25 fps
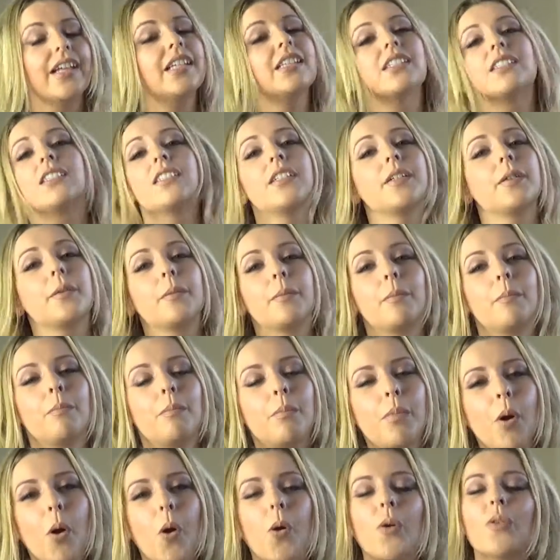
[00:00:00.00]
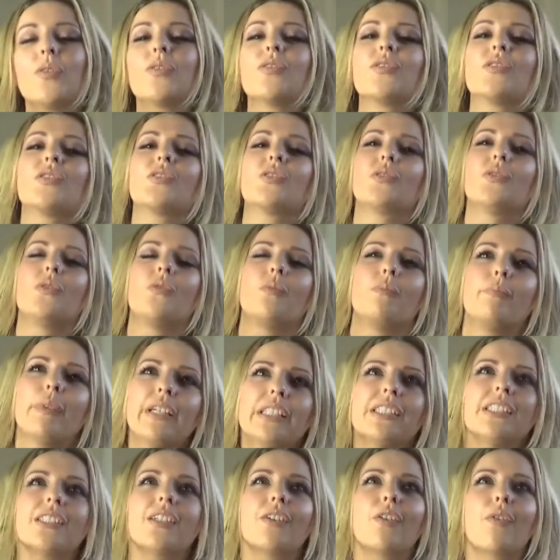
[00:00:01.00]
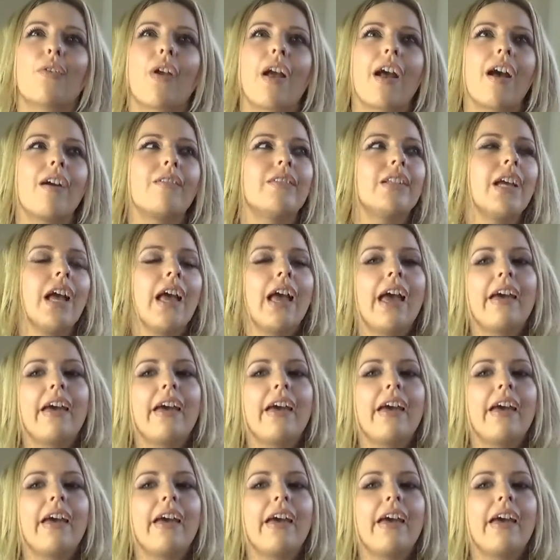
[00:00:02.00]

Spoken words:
There's no pots or messing around.